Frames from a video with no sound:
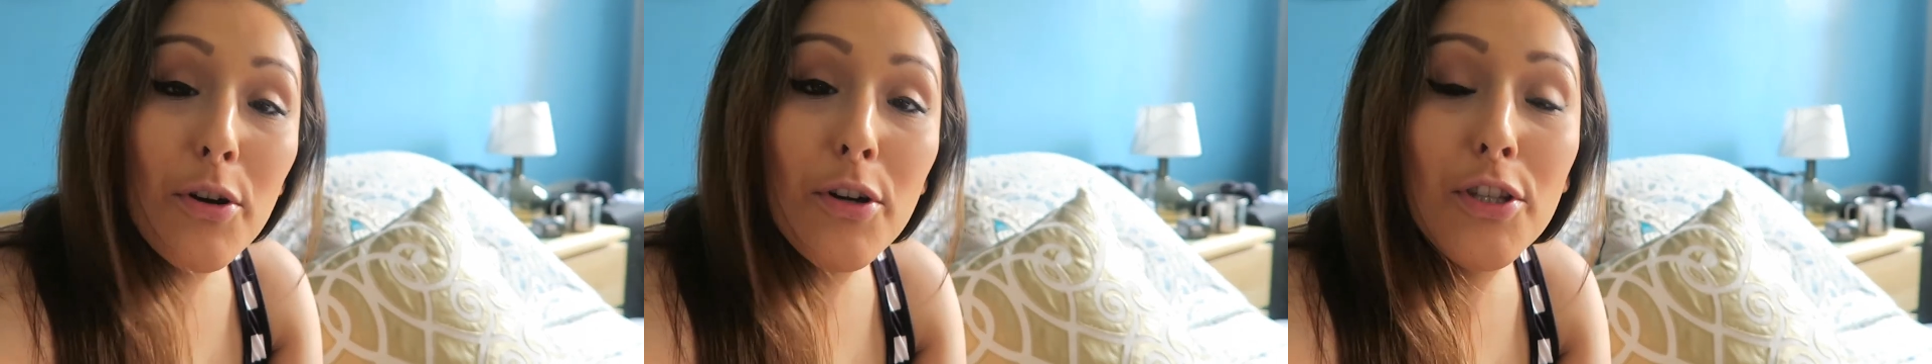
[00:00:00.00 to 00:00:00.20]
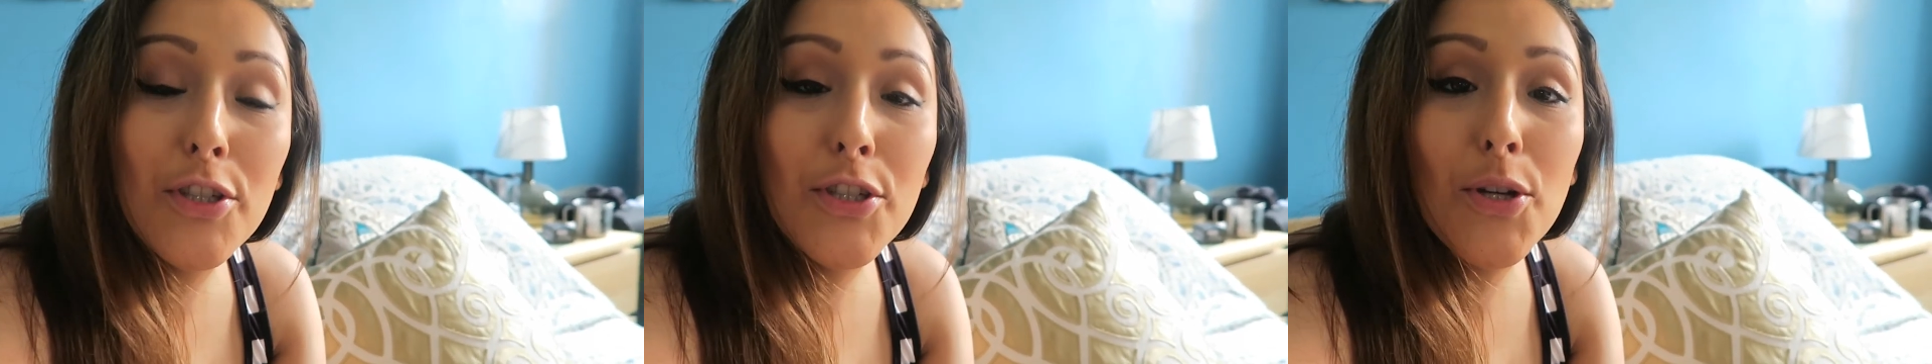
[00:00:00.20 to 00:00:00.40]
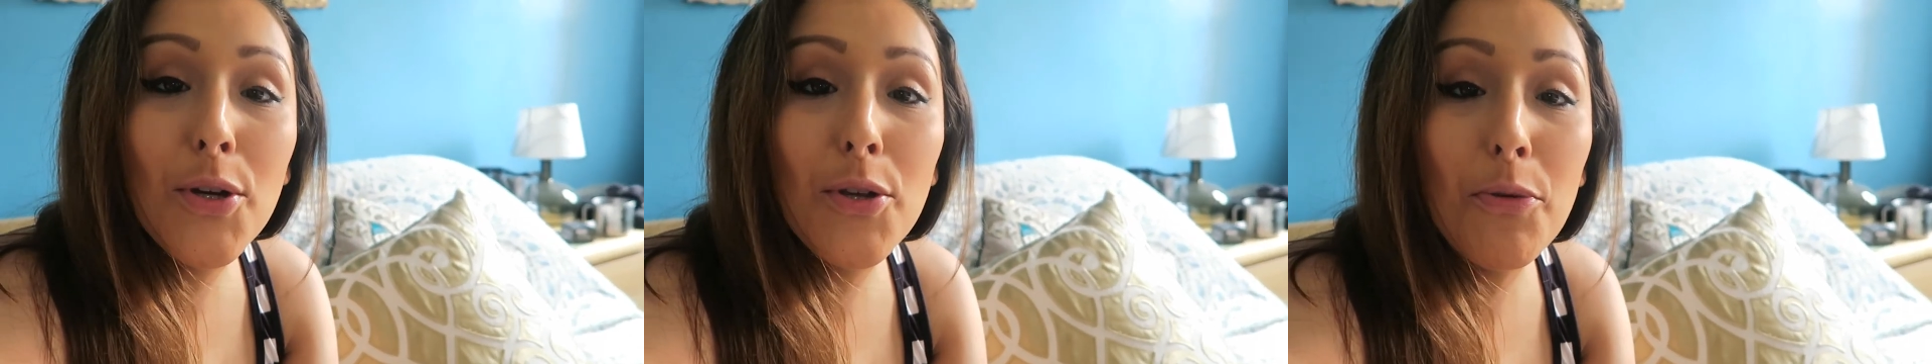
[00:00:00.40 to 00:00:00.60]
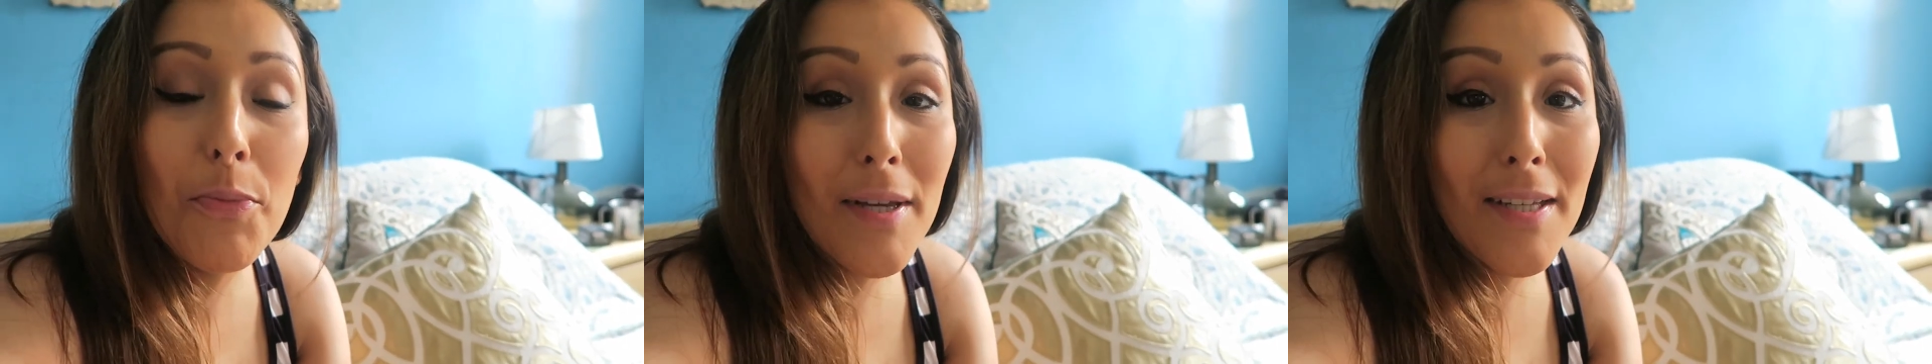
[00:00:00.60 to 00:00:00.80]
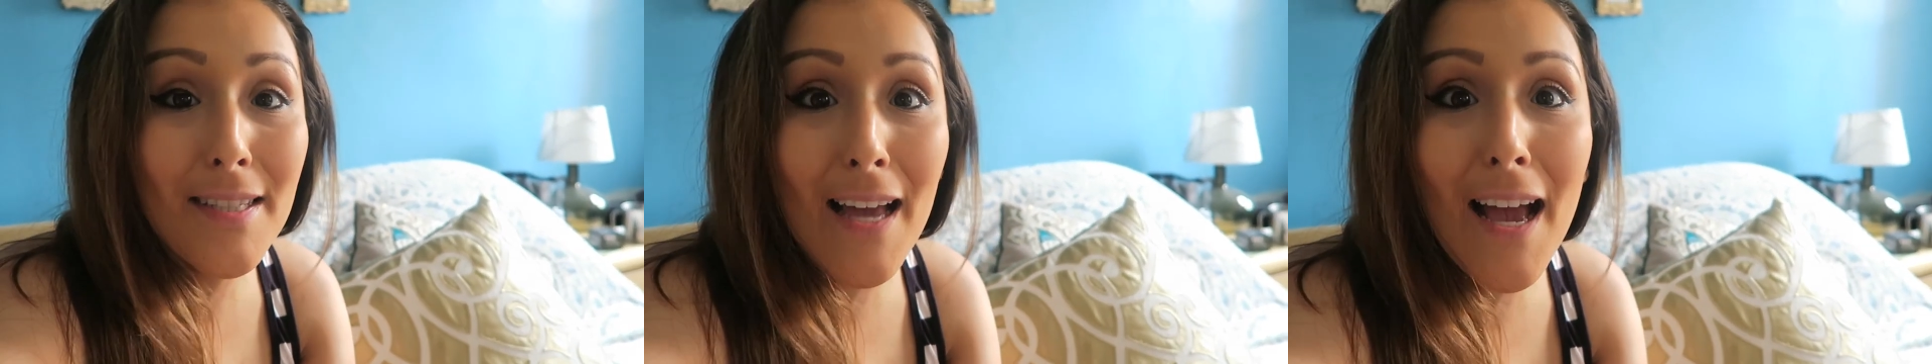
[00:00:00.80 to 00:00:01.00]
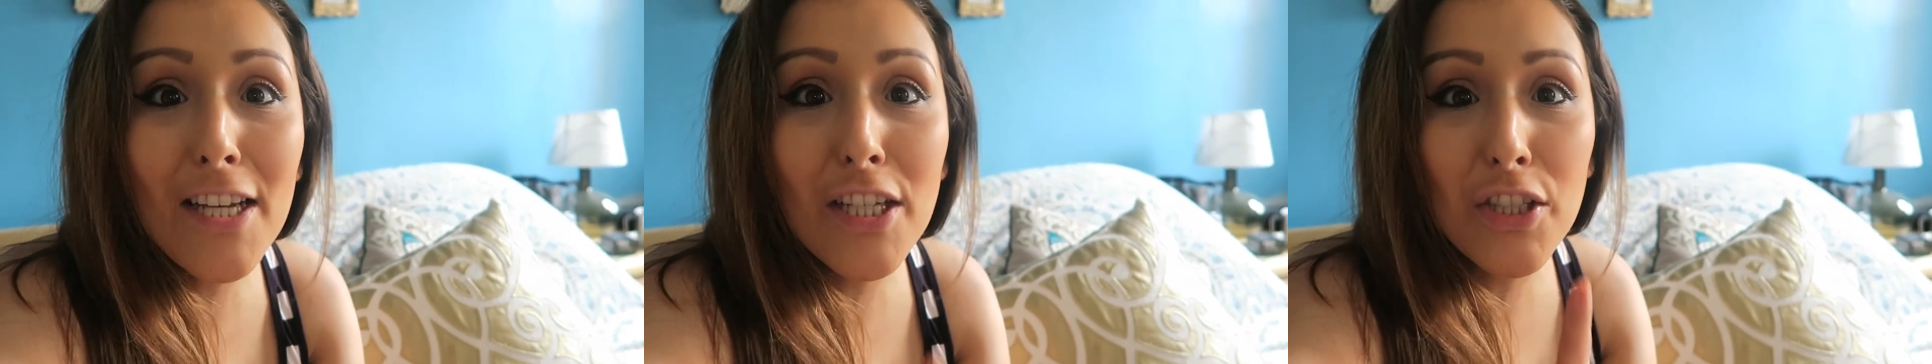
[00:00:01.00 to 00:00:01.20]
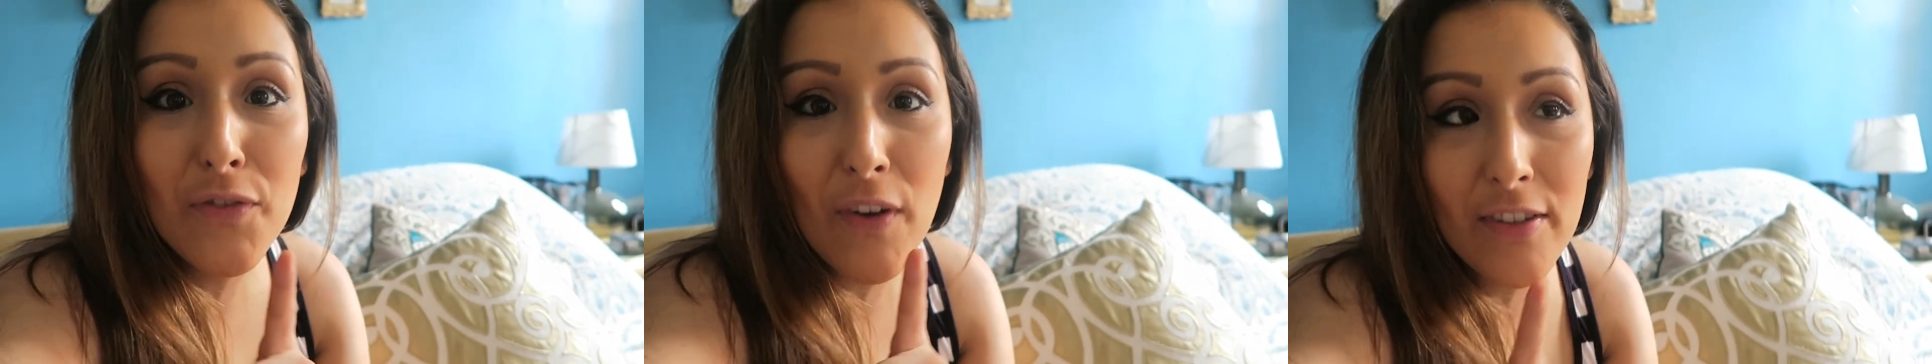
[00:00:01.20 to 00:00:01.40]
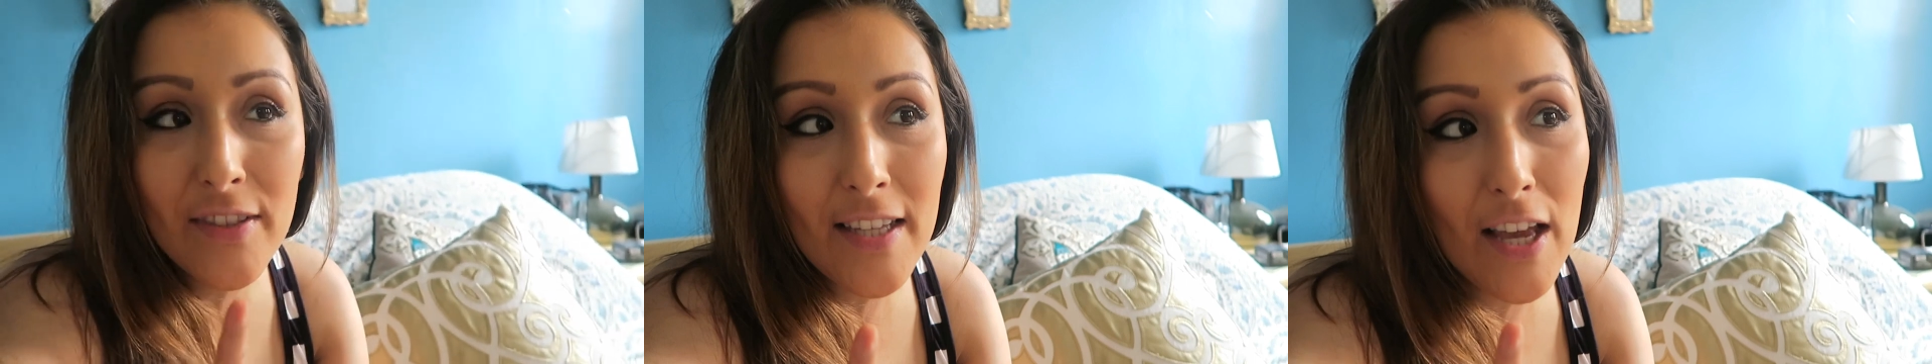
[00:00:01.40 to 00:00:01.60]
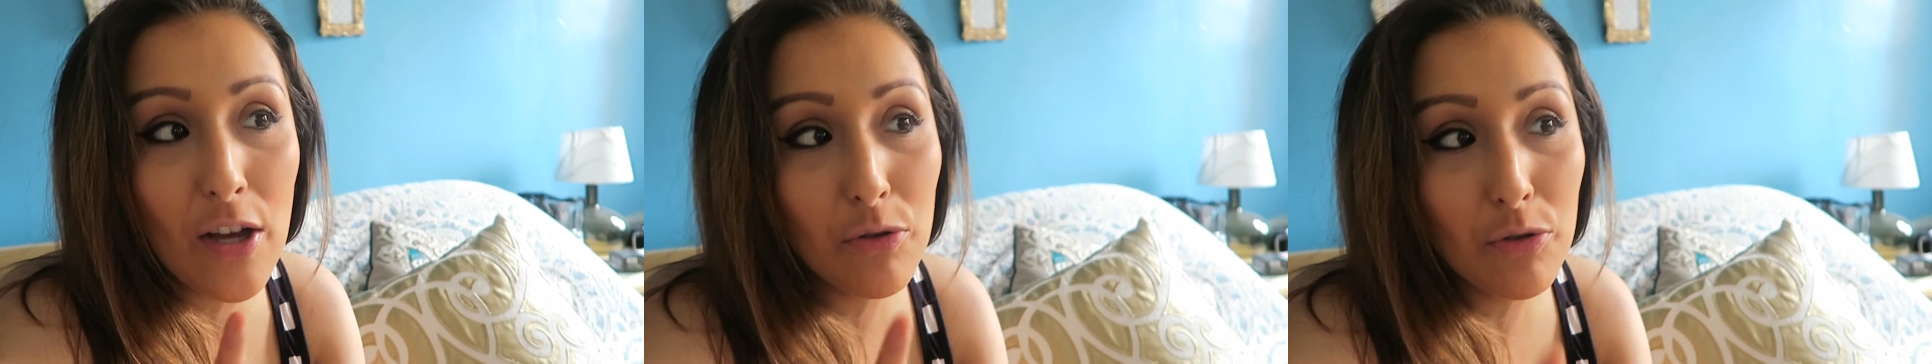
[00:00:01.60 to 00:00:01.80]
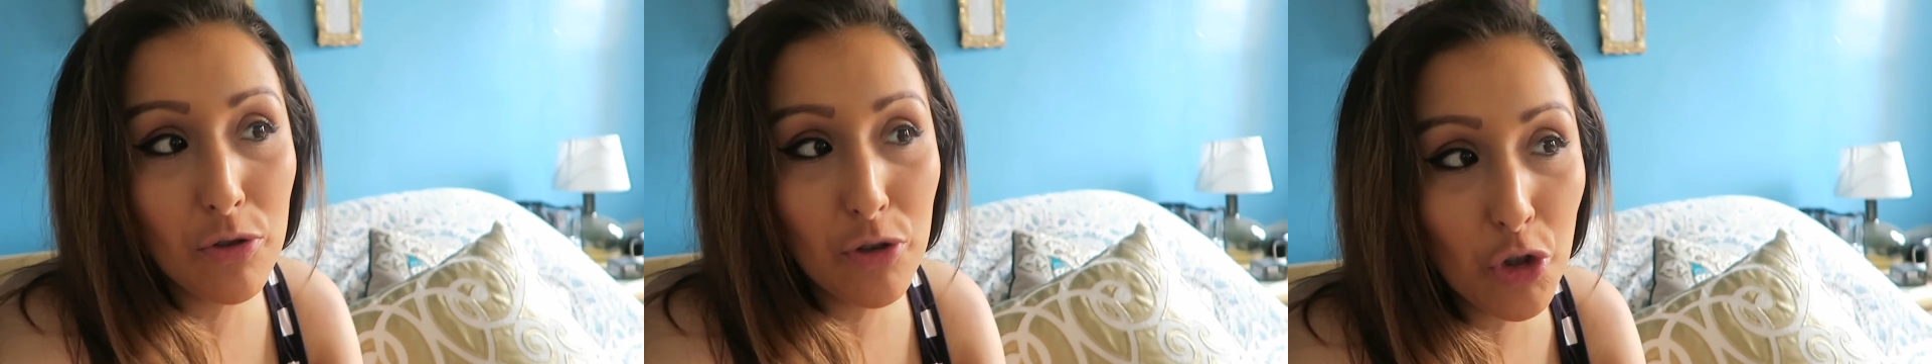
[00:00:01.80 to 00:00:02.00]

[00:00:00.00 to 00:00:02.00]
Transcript: going to show you because I just found out